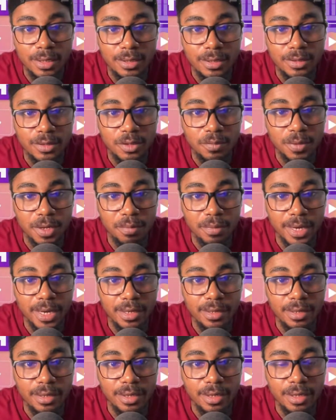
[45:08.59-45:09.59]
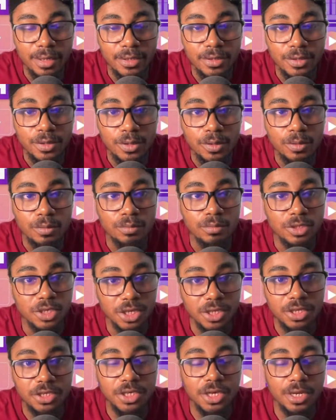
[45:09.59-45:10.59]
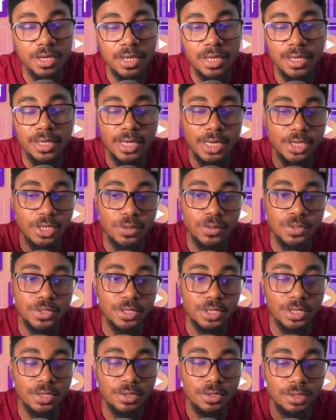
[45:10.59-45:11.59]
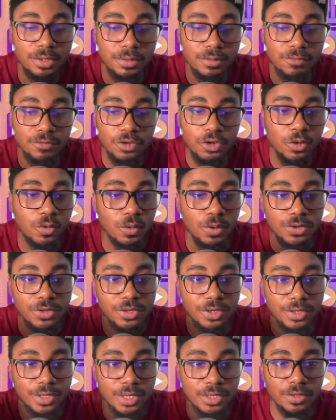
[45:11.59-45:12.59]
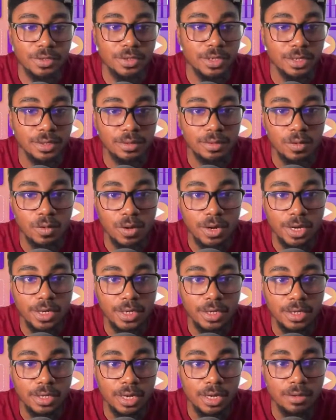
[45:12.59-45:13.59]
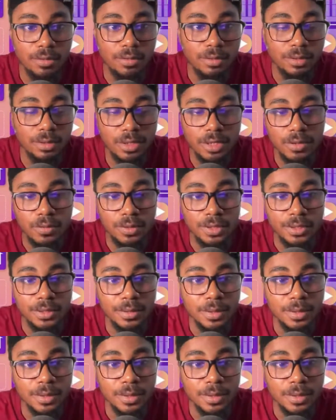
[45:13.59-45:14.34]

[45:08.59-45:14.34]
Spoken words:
took my mind there. So check the channel, and then you see video courses that you can go ahead and learn with,